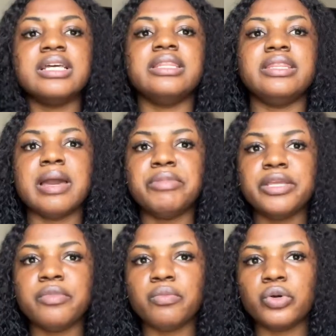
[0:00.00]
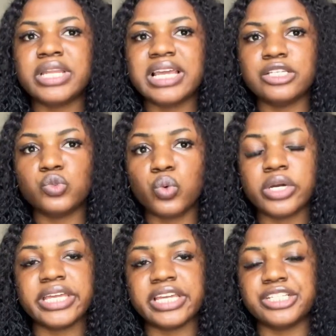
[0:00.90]
their minimum order is 1
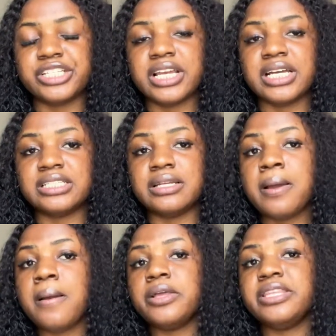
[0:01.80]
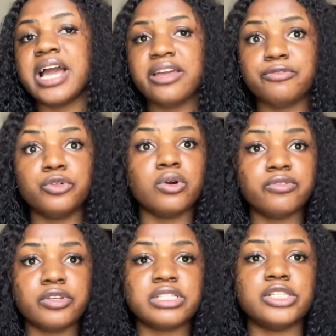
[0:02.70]
kg, and the iPhone
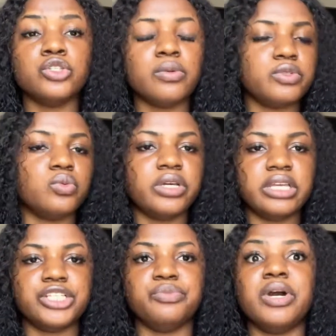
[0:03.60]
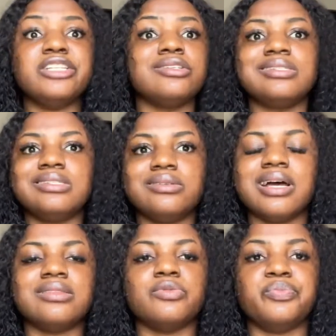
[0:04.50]
obviously is not up to 1 kg, but I just still
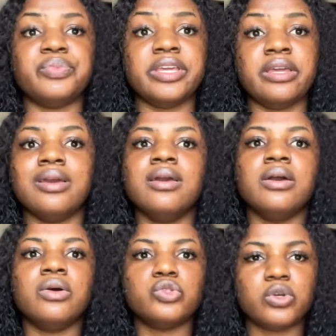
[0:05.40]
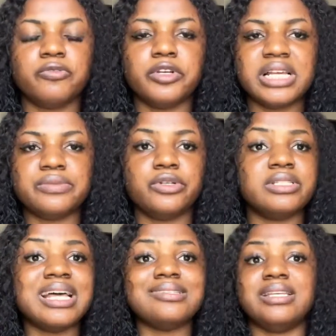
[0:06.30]
have to pay $12 because
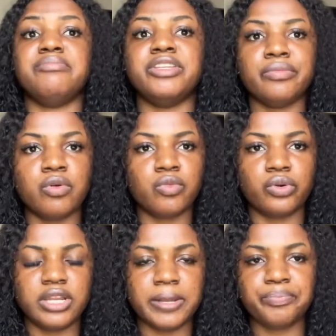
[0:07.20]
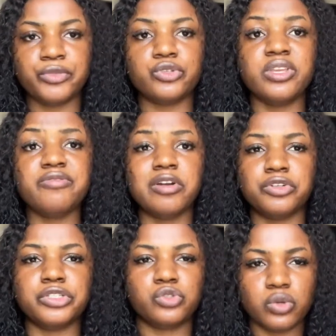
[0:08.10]
that's their minimum order. So if you're
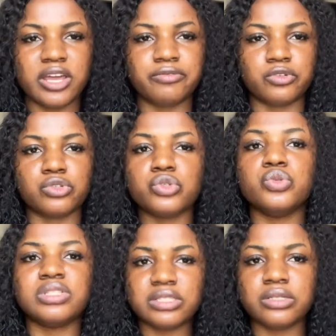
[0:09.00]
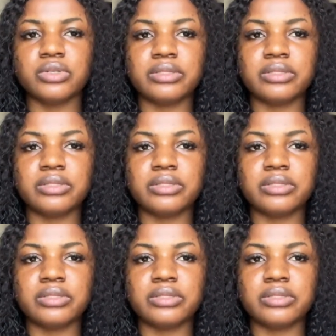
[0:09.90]
ordering 2 iPhones, you still